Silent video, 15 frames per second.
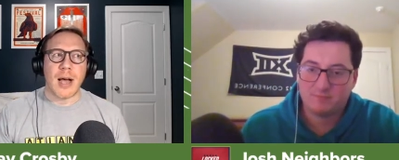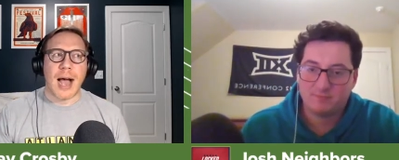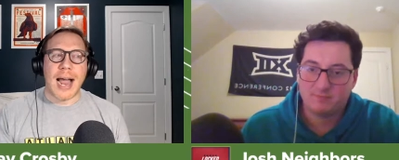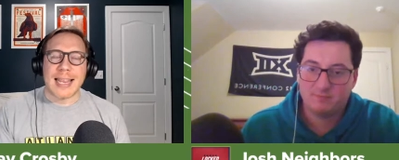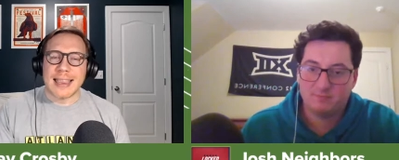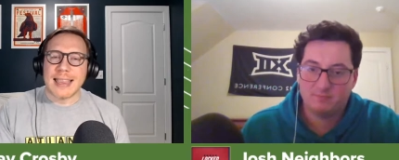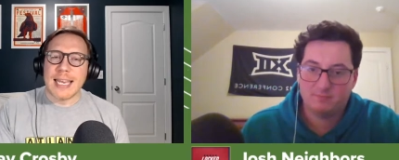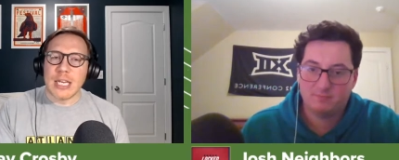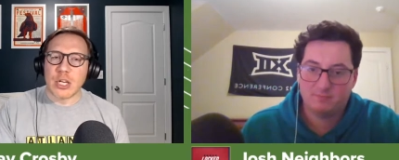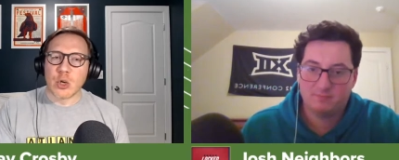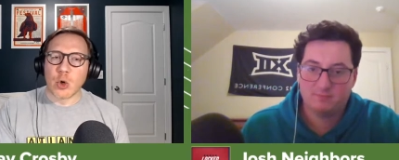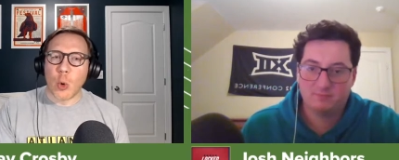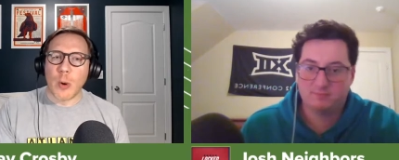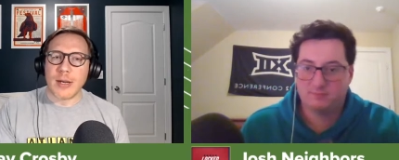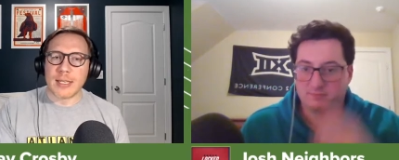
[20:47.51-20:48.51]
Speaker 1: I think
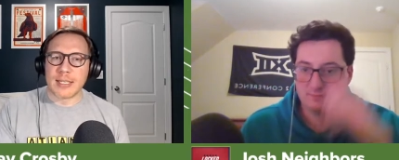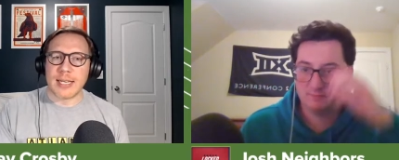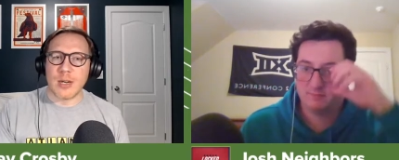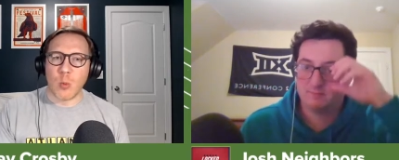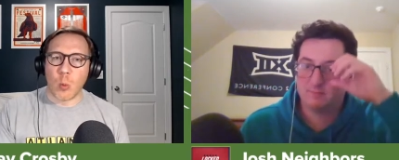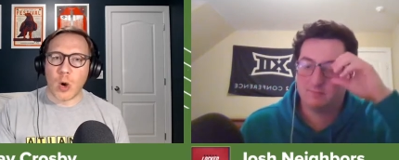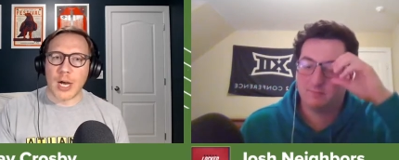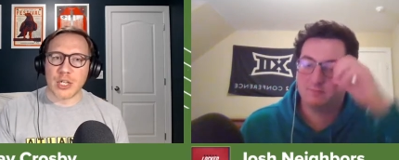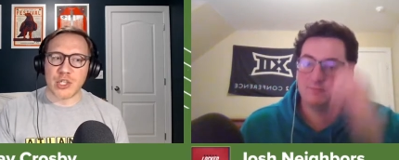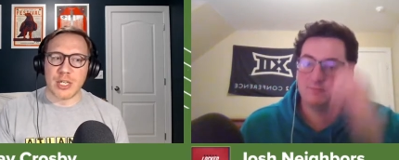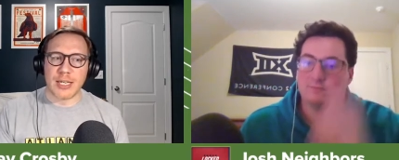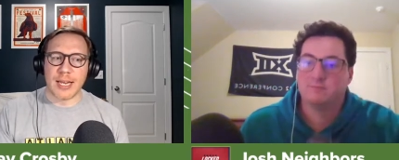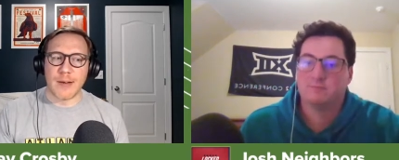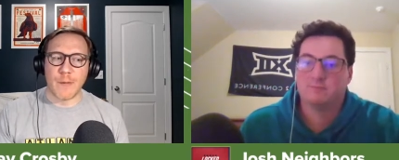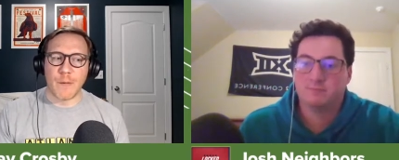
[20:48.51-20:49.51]
you're going to see
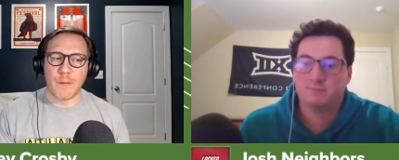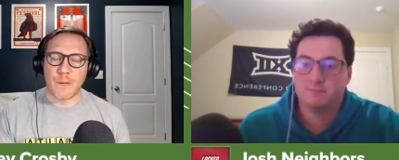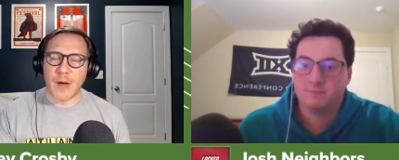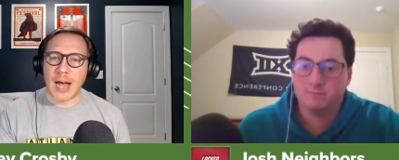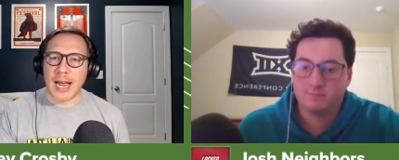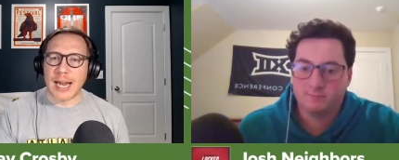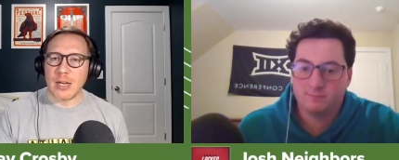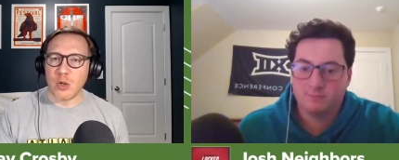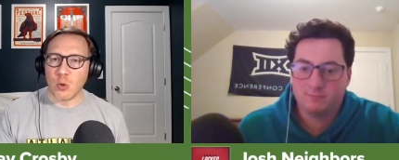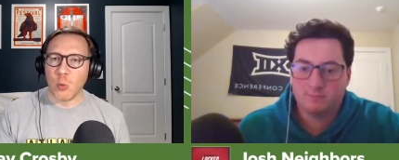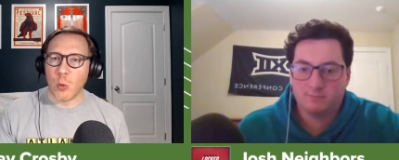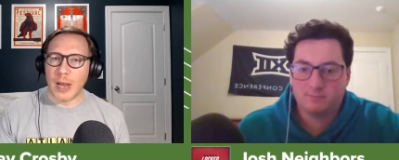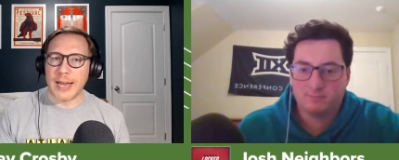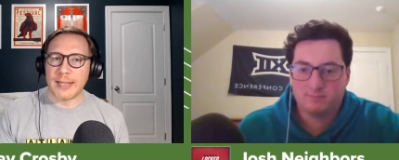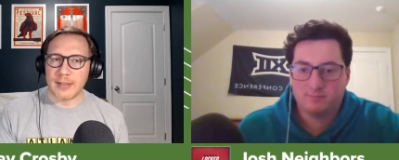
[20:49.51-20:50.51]
Washington find a
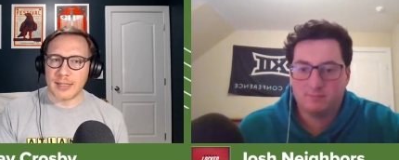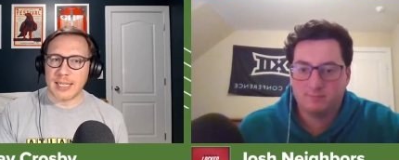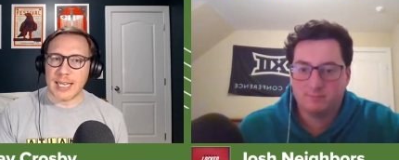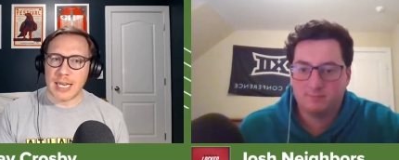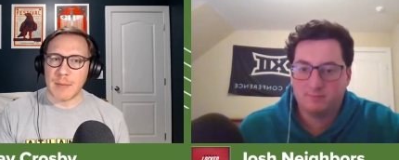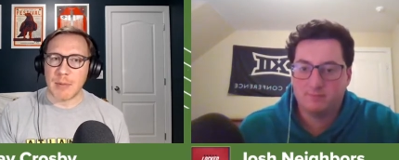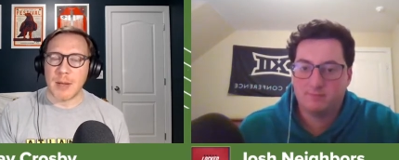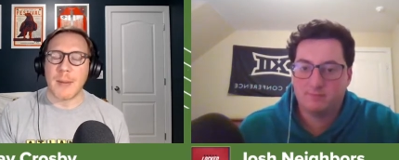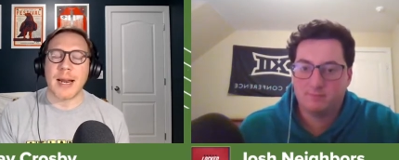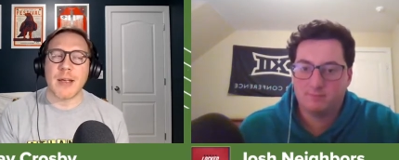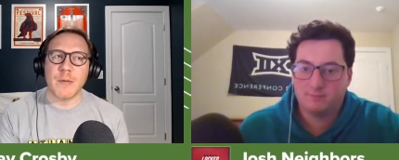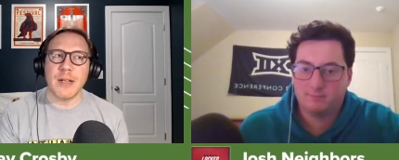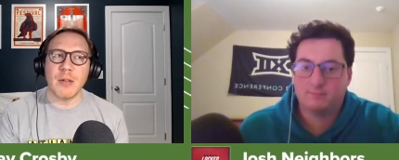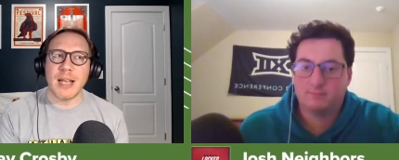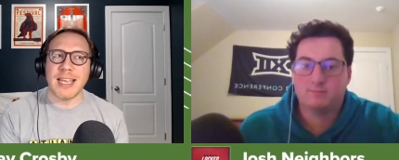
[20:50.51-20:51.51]
way to keep him, and I
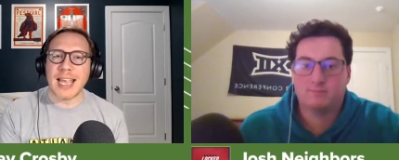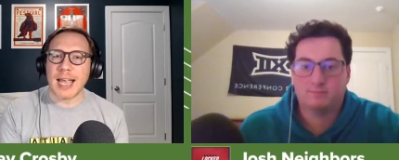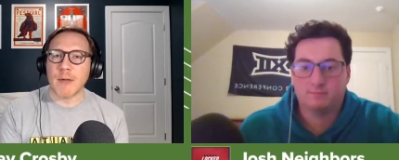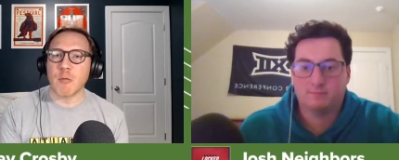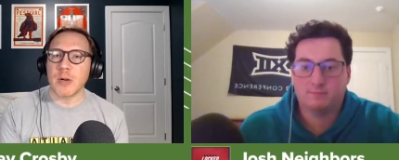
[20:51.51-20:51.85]
feel like mm -hmm.